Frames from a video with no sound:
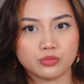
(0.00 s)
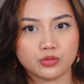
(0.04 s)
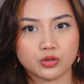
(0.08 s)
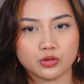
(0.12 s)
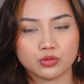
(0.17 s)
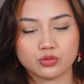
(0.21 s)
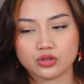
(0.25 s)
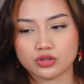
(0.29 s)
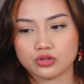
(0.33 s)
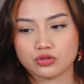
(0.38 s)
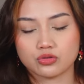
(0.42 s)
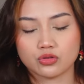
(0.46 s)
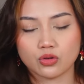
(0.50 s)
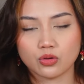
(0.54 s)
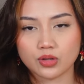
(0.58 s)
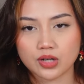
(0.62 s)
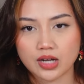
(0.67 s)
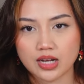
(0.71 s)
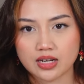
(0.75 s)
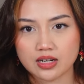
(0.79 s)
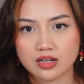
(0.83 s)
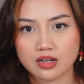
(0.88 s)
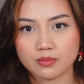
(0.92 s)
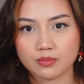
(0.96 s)
You just don't
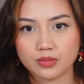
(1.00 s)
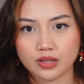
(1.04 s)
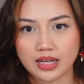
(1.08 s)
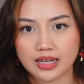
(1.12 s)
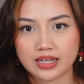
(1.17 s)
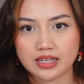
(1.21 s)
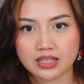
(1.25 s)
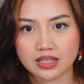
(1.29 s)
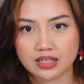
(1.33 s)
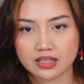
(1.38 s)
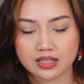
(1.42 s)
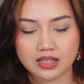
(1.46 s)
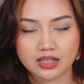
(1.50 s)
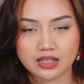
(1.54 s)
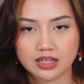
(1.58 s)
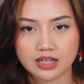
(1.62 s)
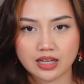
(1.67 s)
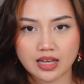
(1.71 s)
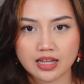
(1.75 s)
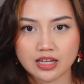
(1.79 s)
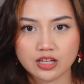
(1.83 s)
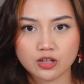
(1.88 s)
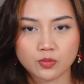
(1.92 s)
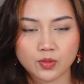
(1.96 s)
end up liking
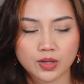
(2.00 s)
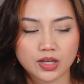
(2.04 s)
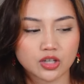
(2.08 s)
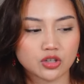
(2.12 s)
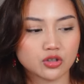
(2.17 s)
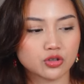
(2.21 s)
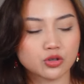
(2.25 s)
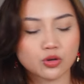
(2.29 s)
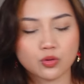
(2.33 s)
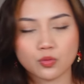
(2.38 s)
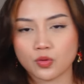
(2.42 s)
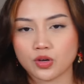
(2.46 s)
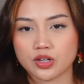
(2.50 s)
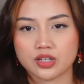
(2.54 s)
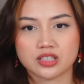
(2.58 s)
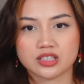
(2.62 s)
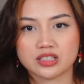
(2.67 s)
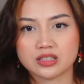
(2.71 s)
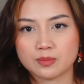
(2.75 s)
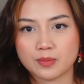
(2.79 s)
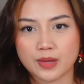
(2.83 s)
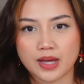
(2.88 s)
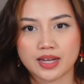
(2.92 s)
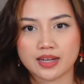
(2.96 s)
knitting anyway. You don't want to
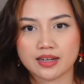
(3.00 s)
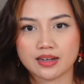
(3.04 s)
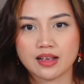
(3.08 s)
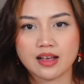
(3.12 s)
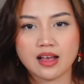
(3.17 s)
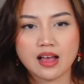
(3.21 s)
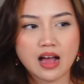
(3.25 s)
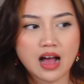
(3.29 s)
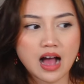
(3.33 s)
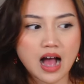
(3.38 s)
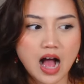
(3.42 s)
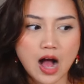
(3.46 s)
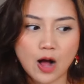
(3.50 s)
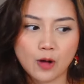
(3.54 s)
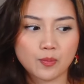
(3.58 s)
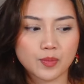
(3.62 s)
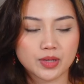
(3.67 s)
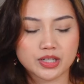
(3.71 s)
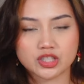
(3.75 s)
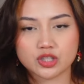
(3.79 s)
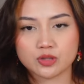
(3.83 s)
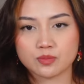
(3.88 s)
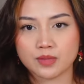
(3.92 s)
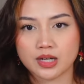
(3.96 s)
spend how
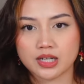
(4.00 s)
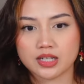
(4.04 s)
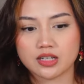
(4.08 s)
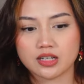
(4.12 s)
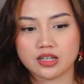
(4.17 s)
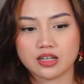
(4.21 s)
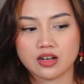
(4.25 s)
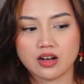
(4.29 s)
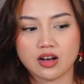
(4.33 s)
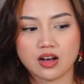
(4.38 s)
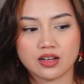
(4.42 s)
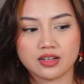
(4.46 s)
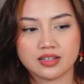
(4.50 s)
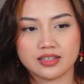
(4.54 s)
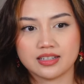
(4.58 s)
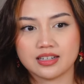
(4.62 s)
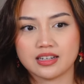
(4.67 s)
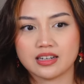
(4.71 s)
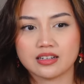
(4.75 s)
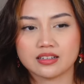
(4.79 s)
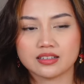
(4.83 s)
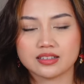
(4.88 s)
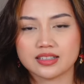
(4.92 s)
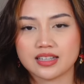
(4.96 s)
much money on a
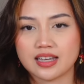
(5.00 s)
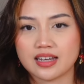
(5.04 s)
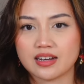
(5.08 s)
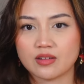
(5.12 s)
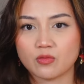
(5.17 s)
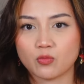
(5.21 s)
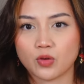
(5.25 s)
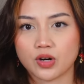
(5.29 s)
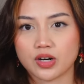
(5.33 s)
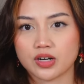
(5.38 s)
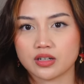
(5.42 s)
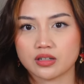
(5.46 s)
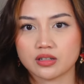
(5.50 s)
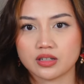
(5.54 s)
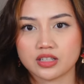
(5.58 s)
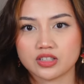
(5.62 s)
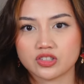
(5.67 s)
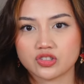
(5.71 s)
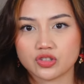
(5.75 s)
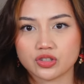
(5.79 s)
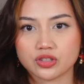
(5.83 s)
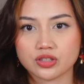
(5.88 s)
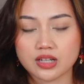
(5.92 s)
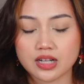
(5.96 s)
needle set where
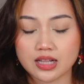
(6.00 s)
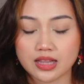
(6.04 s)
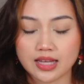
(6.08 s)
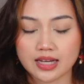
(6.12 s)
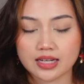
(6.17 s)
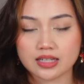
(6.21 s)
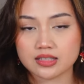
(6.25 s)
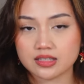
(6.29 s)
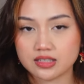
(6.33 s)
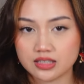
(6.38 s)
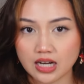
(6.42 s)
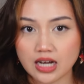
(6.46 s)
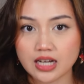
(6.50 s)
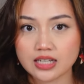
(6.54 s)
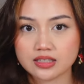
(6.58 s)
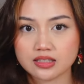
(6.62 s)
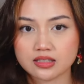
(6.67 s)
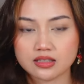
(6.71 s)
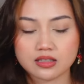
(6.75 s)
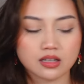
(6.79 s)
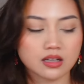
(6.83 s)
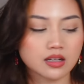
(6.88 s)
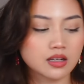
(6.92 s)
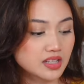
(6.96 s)
it just collects
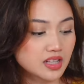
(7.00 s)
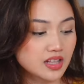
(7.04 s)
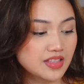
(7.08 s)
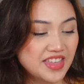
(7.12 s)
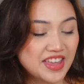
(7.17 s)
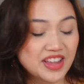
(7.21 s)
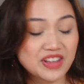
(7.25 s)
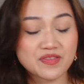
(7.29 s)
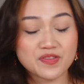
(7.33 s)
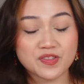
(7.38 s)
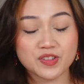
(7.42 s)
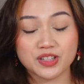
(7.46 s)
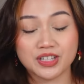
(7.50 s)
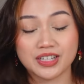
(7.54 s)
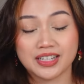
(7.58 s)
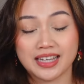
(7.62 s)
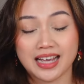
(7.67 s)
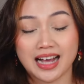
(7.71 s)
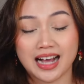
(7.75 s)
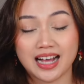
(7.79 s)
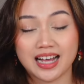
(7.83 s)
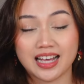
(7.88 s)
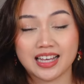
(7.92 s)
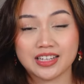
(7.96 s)
dust.
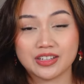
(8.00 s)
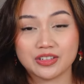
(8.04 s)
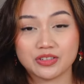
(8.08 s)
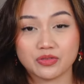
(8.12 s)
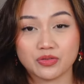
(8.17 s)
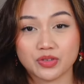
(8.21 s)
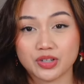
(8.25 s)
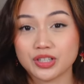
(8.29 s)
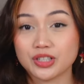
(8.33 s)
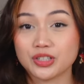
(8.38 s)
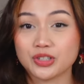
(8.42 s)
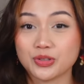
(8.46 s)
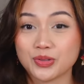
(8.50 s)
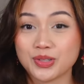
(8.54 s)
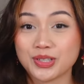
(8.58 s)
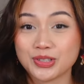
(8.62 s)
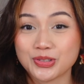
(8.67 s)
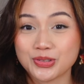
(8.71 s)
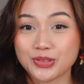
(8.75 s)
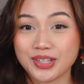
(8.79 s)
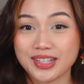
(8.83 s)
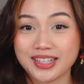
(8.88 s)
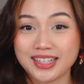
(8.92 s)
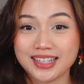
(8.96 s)
Thankfully, I really do
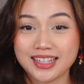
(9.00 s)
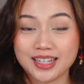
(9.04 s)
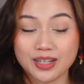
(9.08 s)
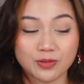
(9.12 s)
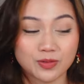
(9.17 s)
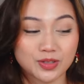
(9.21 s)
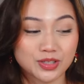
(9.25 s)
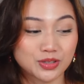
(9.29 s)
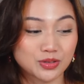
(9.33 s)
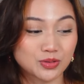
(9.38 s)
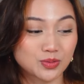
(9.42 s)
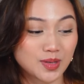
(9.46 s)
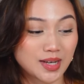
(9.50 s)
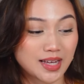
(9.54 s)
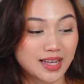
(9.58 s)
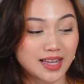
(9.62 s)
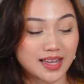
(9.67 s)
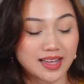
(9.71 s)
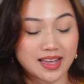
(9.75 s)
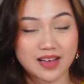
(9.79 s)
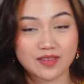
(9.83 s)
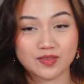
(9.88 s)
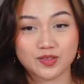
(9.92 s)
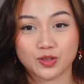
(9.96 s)
enjoy knitting, which is why
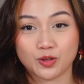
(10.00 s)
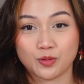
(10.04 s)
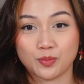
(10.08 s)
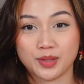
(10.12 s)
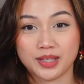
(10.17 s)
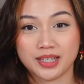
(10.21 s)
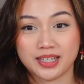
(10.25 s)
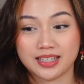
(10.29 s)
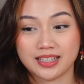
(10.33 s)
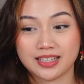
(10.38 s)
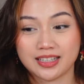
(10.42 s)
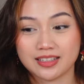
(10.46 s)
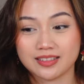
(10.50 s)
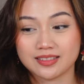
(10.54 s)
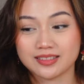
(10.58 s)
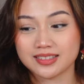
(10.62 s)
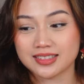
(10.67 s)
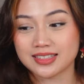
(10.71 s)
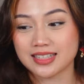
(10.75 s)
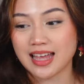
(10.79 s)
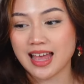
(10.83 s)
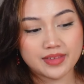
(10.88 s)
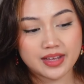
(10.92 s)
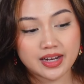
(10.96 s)
I have so many
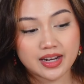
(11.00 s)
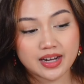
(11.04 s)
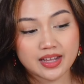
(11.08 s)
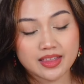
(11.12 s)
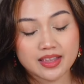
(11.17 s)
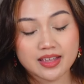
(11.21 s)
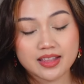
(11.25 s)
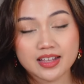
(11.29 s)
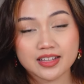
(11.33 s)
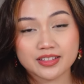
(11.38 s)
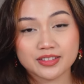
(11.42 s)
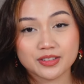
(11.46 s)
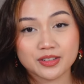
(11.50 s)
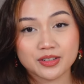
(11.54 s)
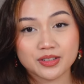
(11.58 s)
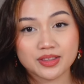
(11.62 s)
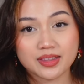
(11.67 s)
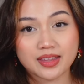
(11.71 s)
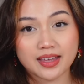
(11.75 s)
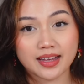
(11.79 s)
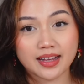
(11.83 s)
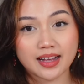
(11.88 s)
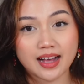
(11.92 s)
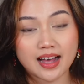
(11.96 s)
needles. And I think that's a good thing.